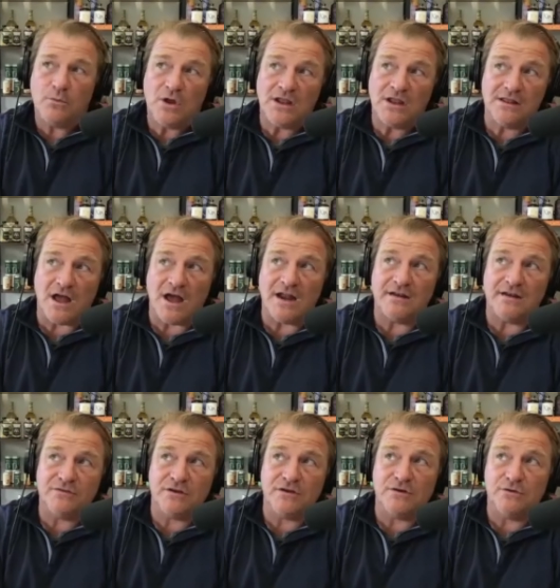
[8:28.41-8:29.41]
Well, a lot
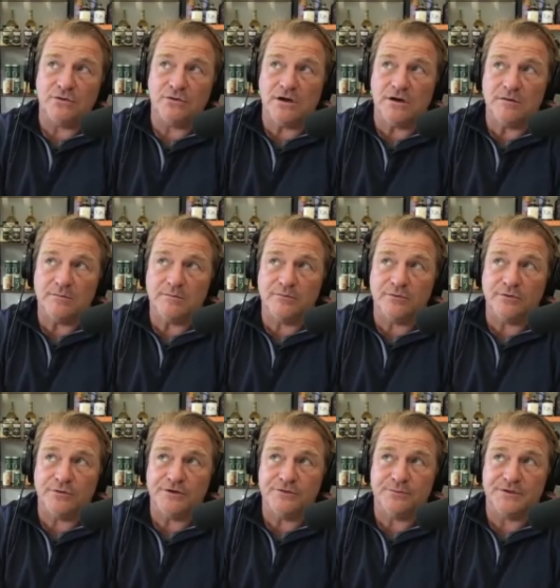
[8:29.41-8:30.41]
of the newer
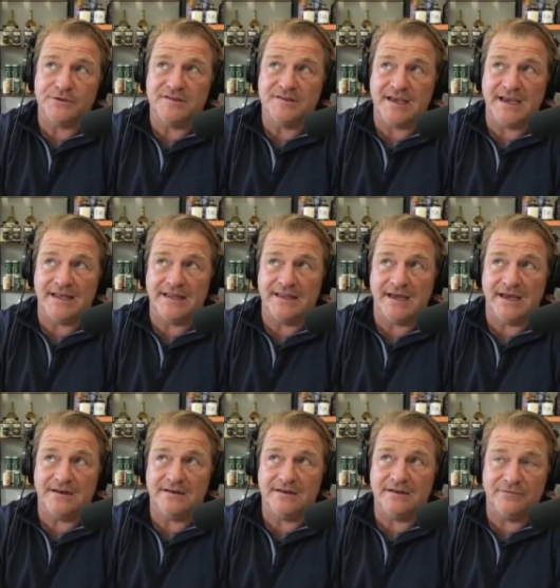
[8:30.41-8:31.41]
brewers would say
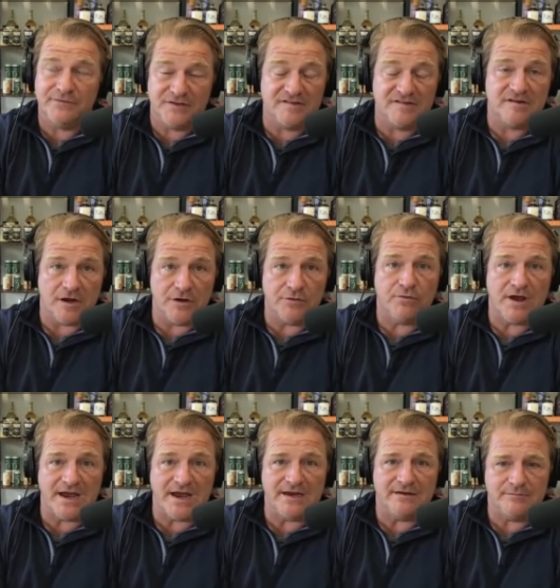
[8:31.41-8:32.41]
that if it's done
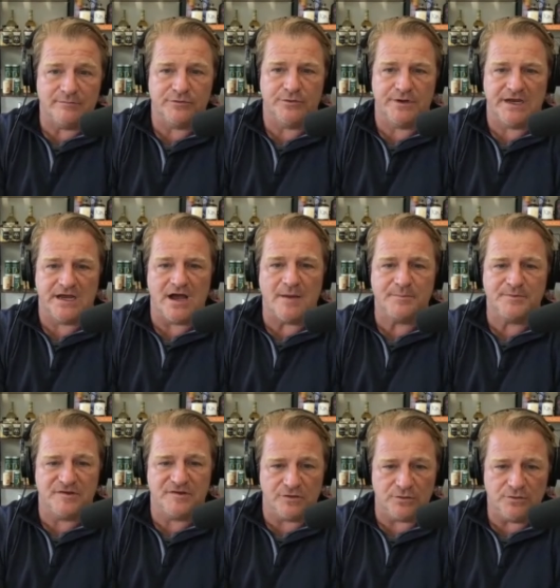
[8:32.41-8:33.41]
right, brewing up
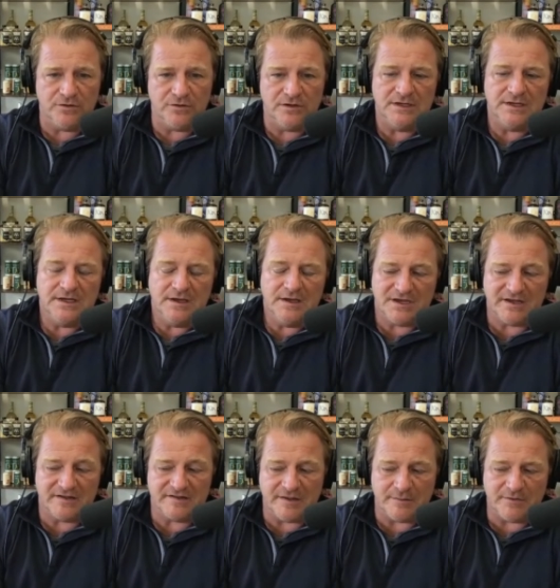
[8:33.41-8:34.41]
to,
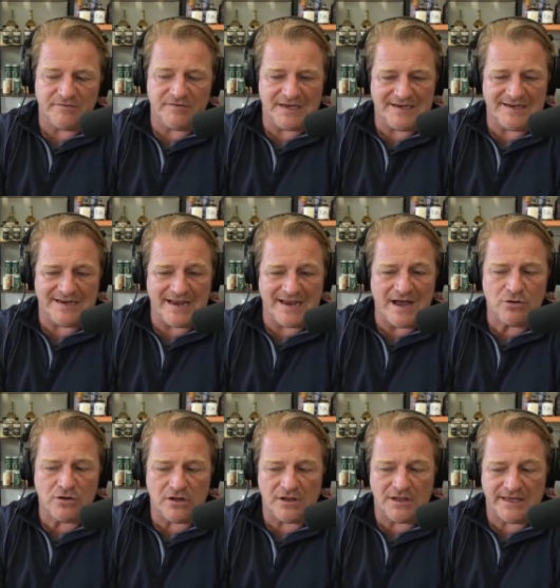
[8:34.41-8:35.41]
because some of the
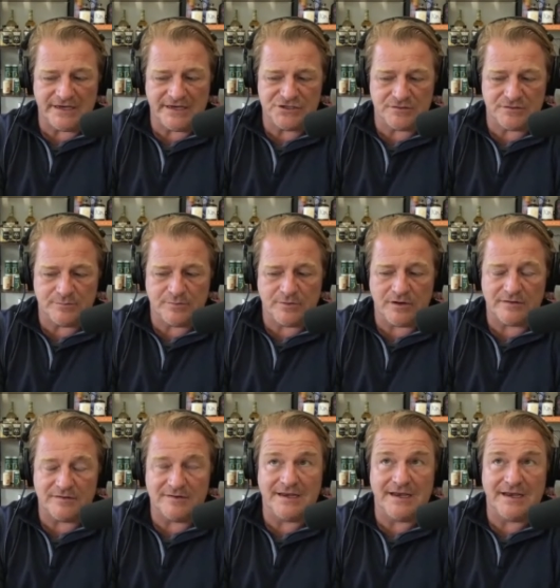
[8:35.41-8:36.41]
dealkalization
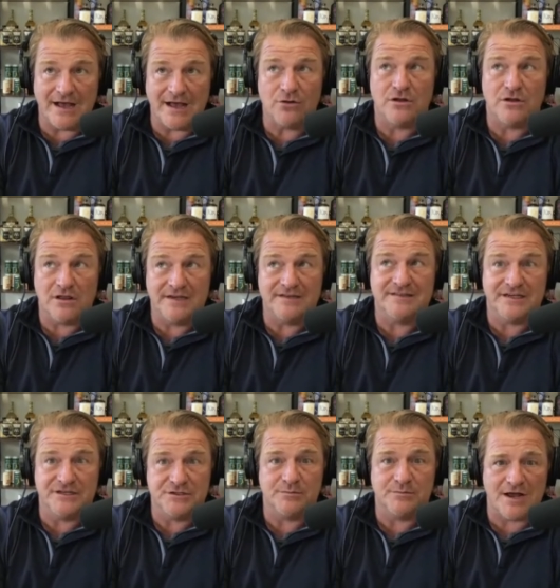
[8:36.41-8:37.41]

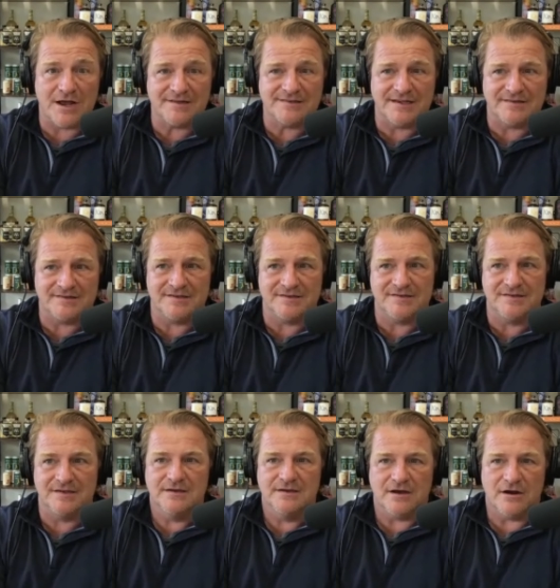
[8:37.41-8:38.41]
dealcoholization processes
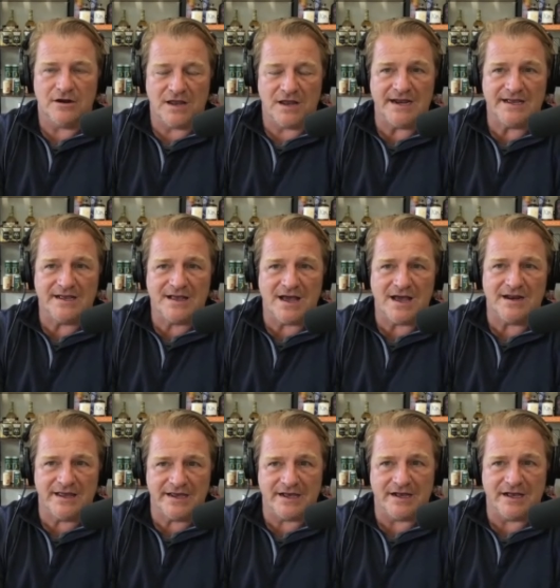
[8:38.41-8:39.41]
are like kind of
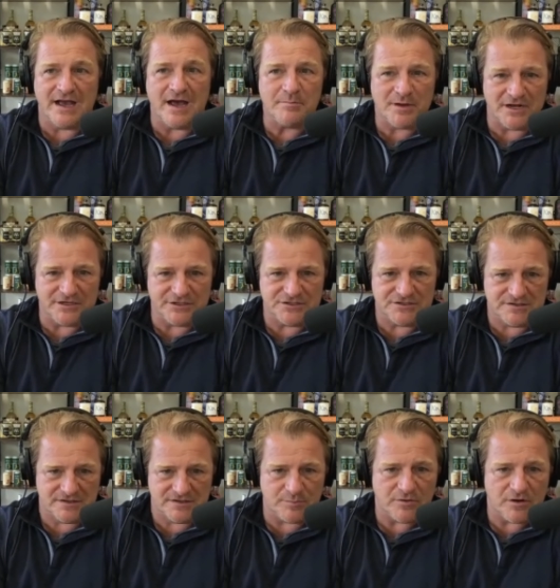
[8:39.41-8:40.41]
like a gut punch
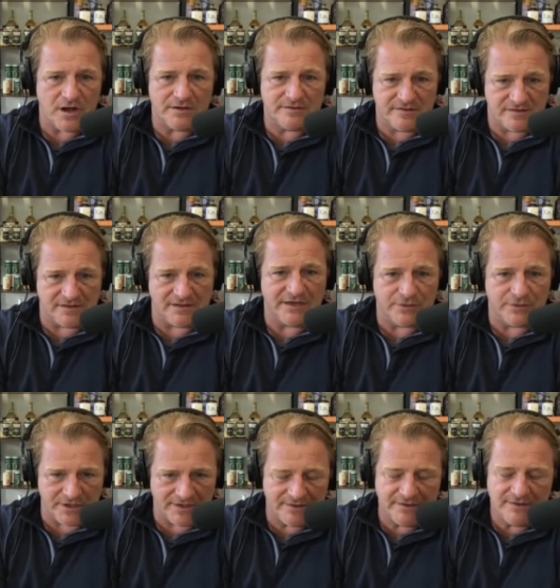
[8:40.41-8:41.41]
to the pro to the liquid.